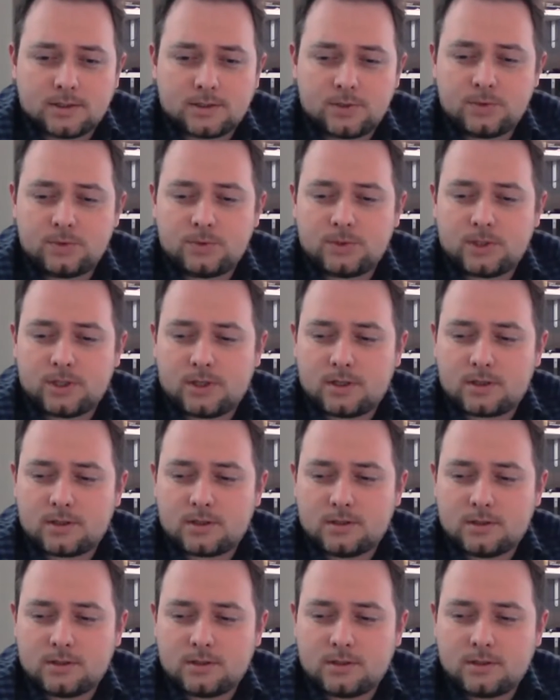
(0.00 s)
You
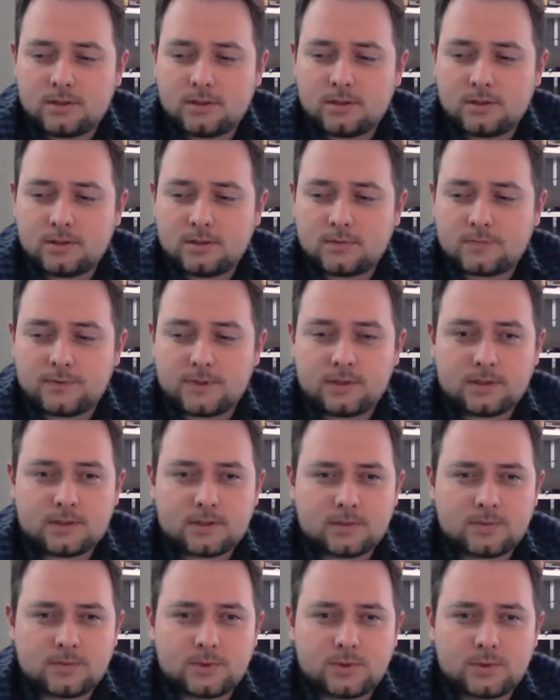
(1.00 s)
are
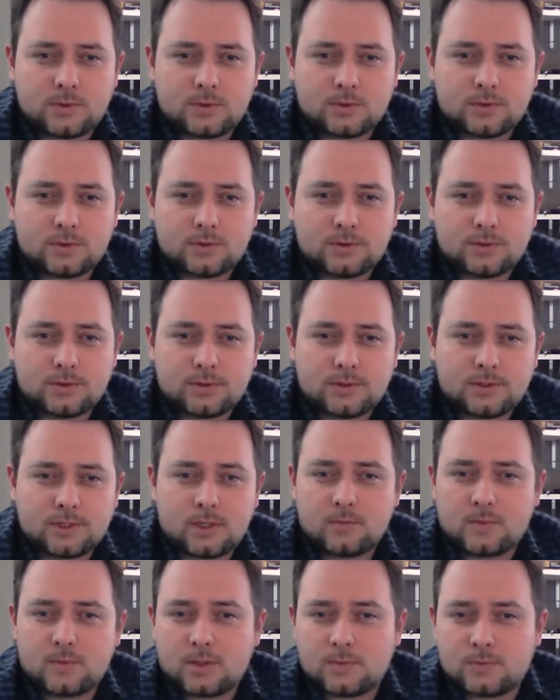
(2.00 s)
welcome to
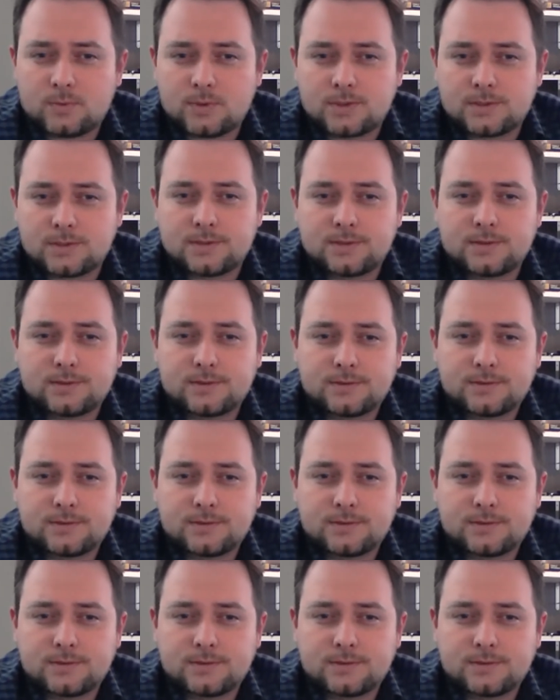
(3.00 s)
come up with